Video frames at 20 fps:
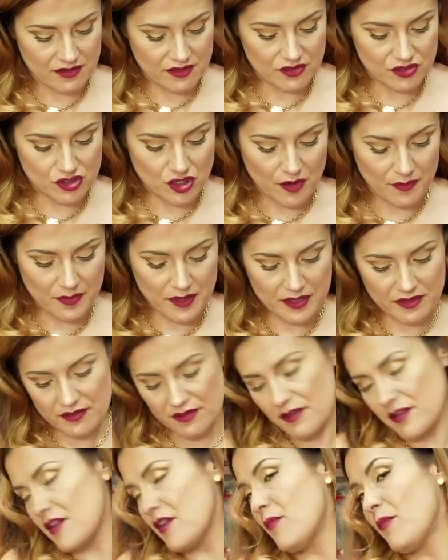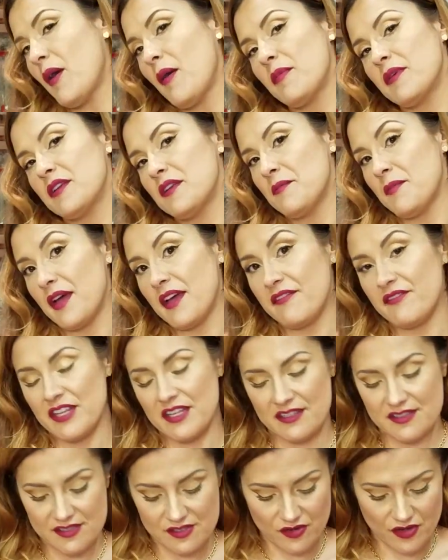chop it, and pop it in my
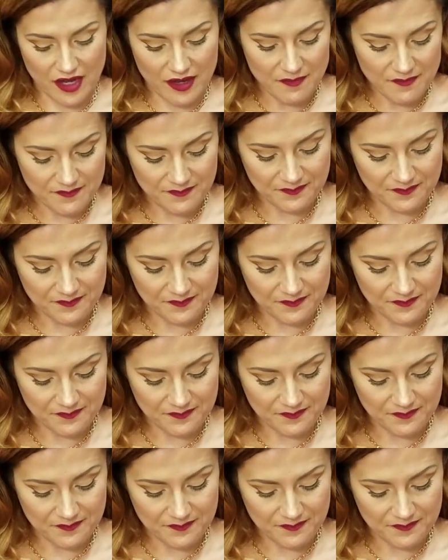onions, okay?